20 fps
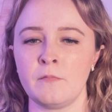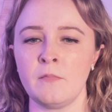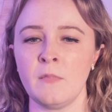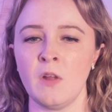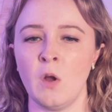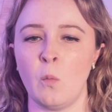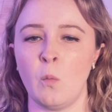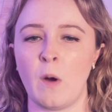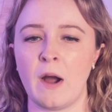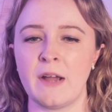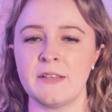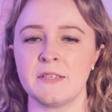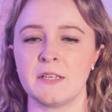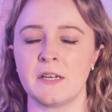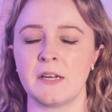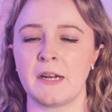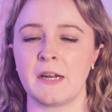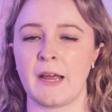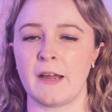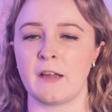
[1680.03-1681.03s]
"Why did
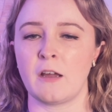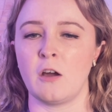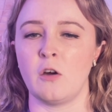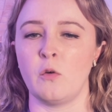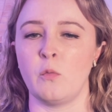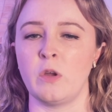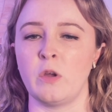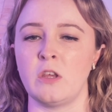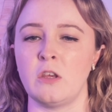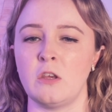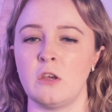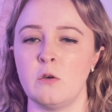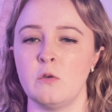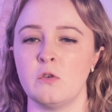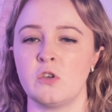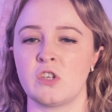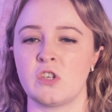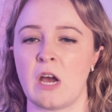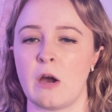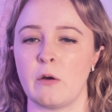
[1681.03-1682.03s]
it echo when you
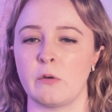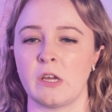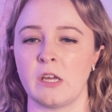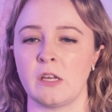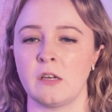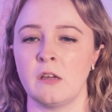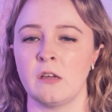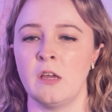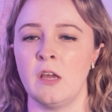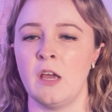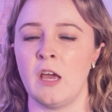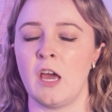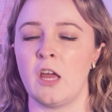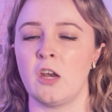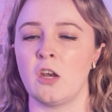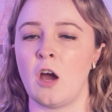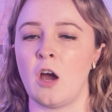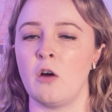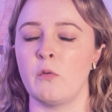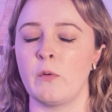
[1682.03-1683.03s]
shouted
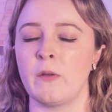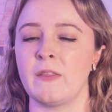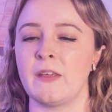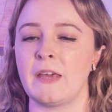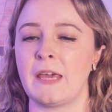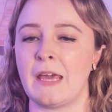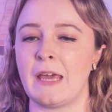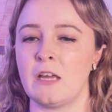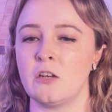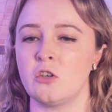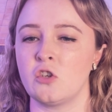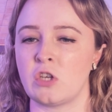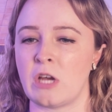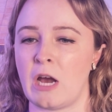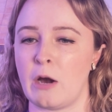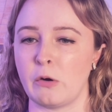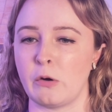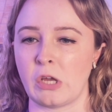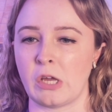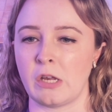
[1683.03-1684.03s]
and not when the kid
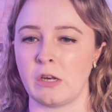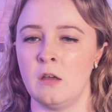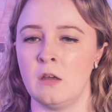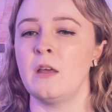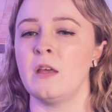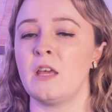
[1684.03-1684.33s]
shouted?"